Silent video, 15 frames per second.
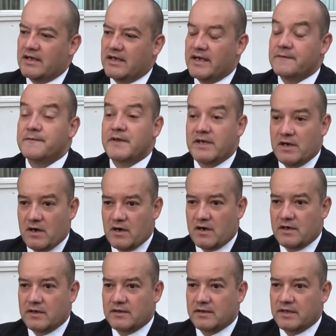
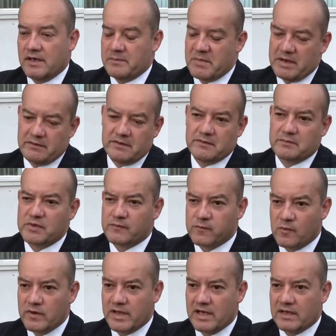FDR, and maybe even
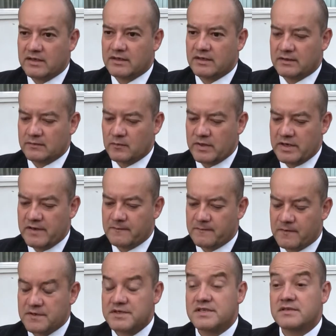before that, when he
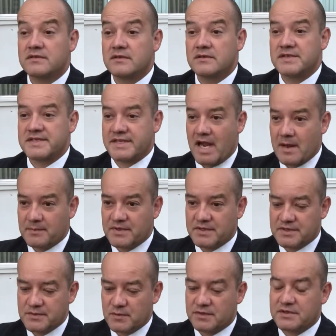first stamped
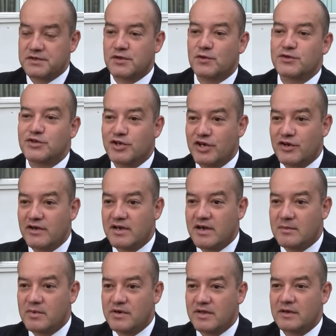us with the Social Security
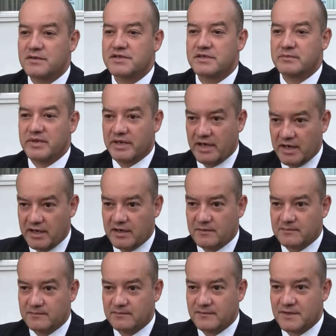number, that was the beginning
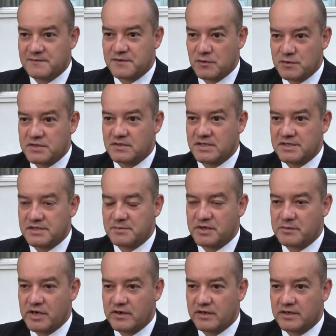of socialism in
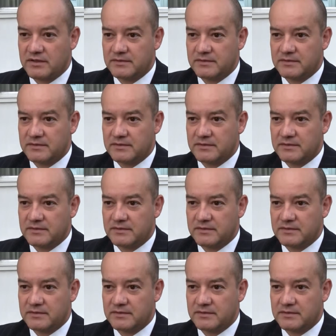America.